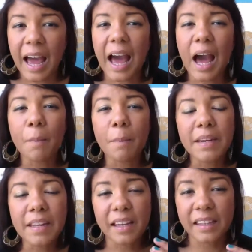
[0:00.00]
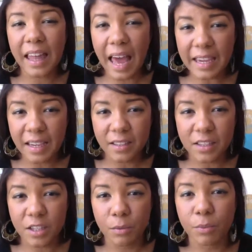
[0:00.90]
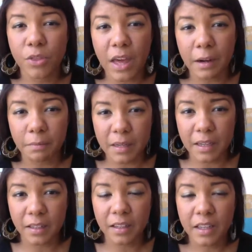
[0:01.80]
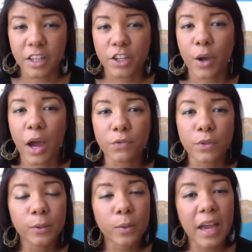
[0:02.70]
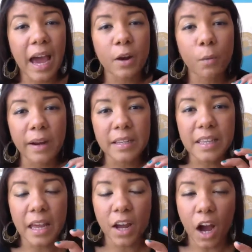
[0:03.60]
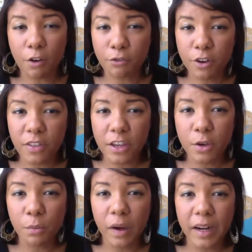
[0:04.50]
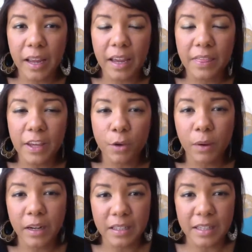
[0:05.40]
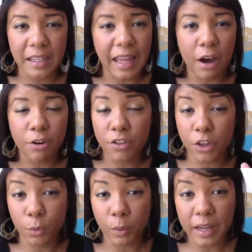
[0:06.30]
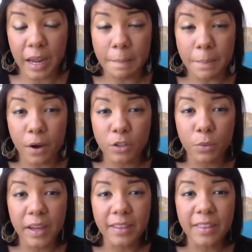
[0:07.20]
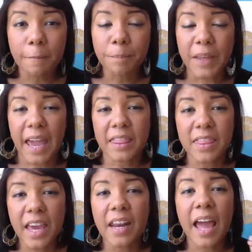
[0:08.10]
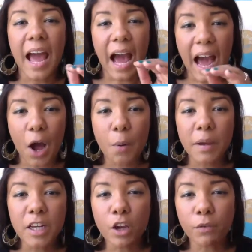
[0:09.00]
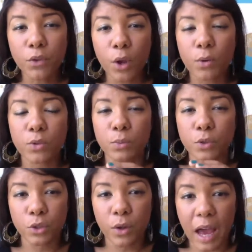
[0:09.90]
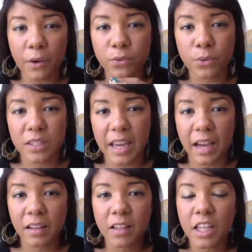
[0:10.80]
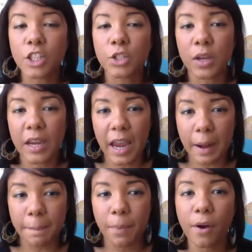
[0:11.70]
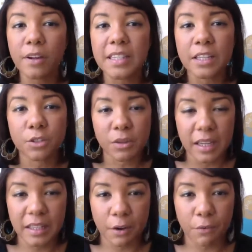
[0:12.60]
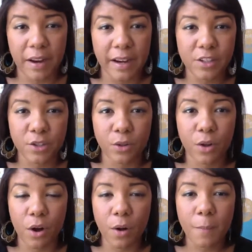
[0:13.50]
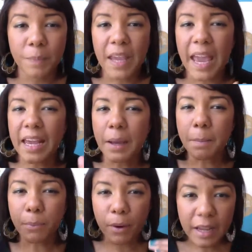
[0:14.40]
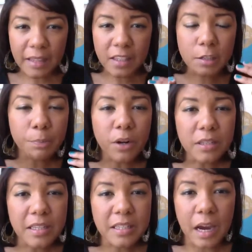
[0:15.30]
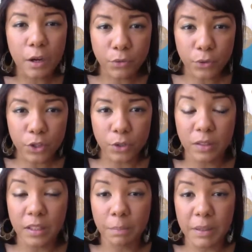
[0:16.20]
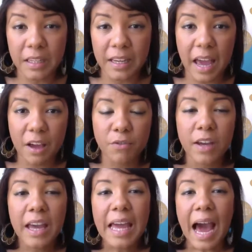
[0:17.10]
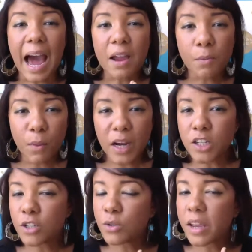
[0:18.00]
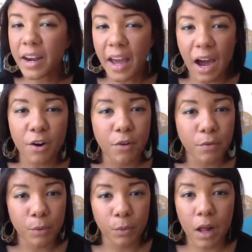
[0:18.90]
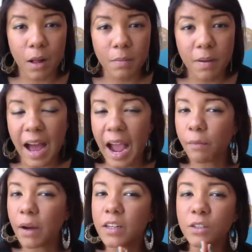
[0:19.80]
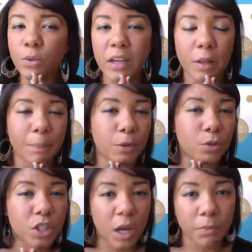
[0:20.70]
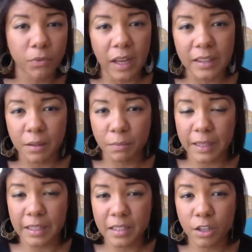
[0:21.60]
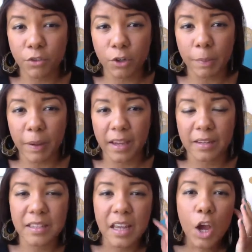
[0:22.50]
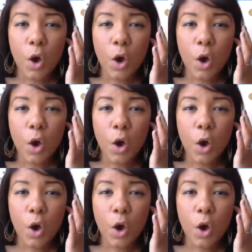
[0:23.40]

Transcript: How many clients would that mean? You have to look at what is that offer that you want to sell out or that you want to get booked with, and then how many of those would you have to sell to get booked and to hit that financial goal. And I'm breaking this process down for you in the PDF. I want you to get out of overwhelm. I want to help you stop flying by the seat of your pants.